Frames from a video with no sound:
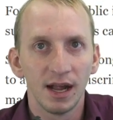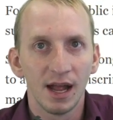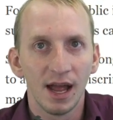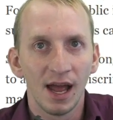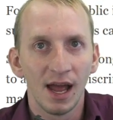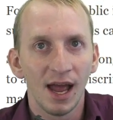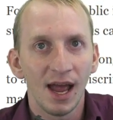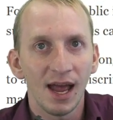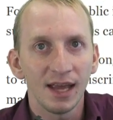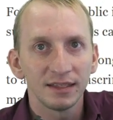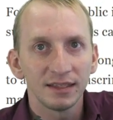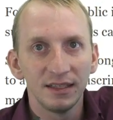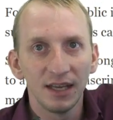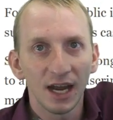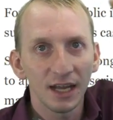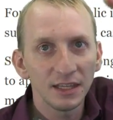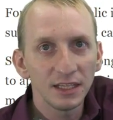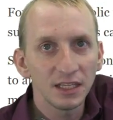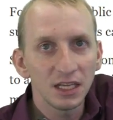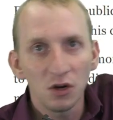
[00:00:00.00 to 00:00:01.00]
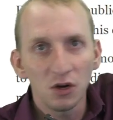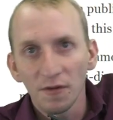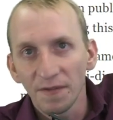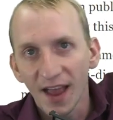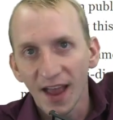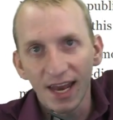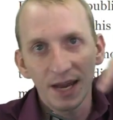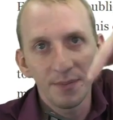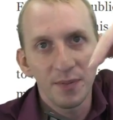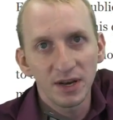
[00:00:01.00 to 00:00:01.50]
has nothing to do with
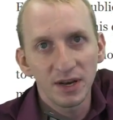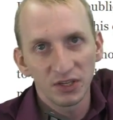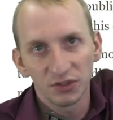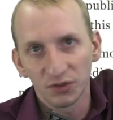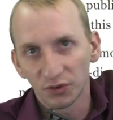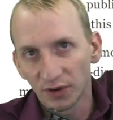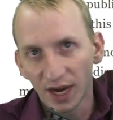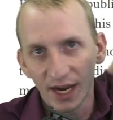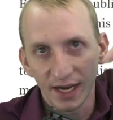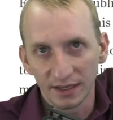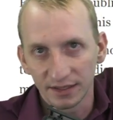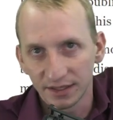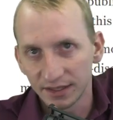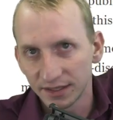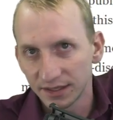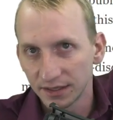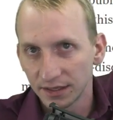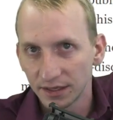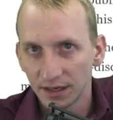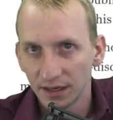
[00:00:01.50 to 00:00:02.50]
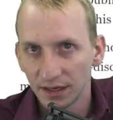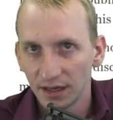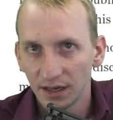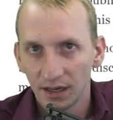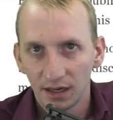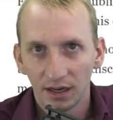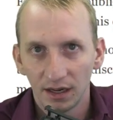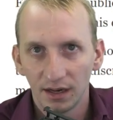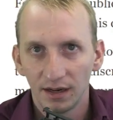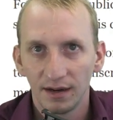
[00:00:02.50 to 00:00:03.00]
anybody's race.
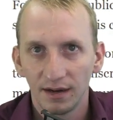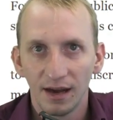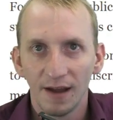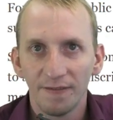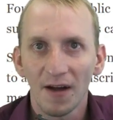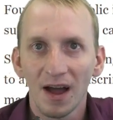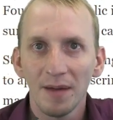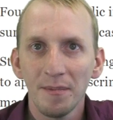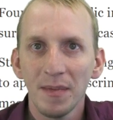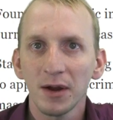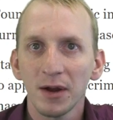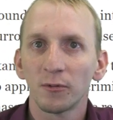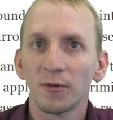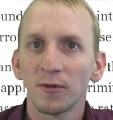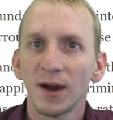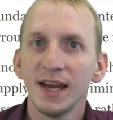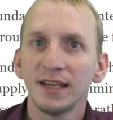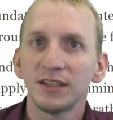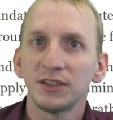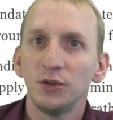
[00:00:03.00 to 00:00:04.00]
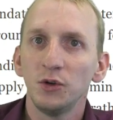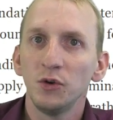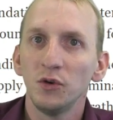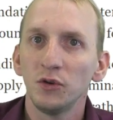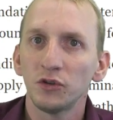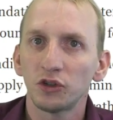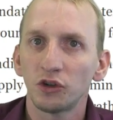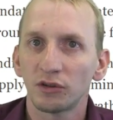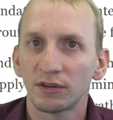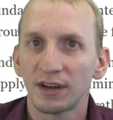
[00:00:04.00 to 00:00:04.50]
If I make
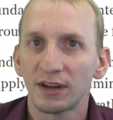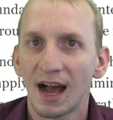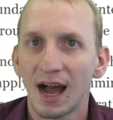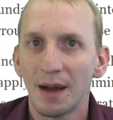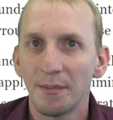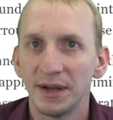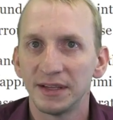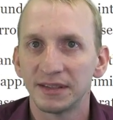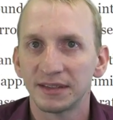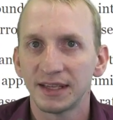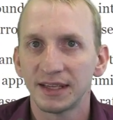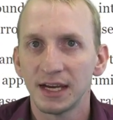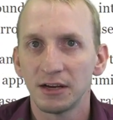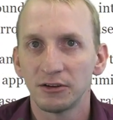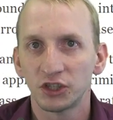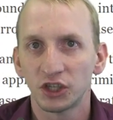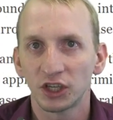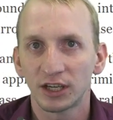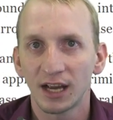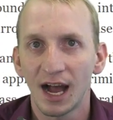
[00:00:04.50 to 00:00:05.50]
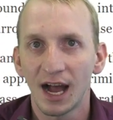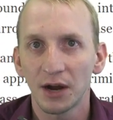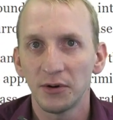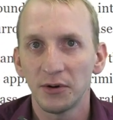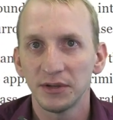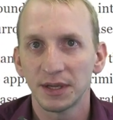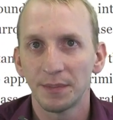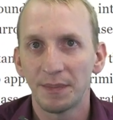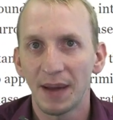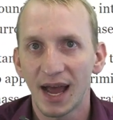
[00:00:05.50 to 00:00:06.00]
race-neutral comments saying Chicago
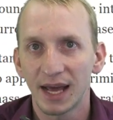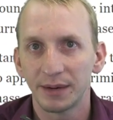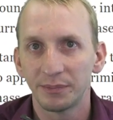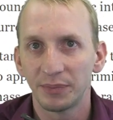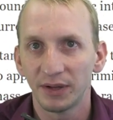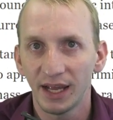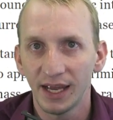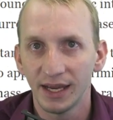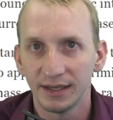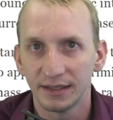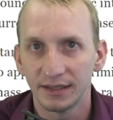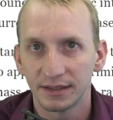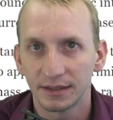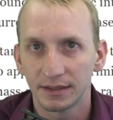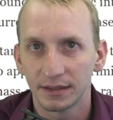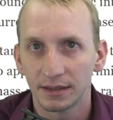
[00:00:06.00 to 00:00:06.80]
is a bad place,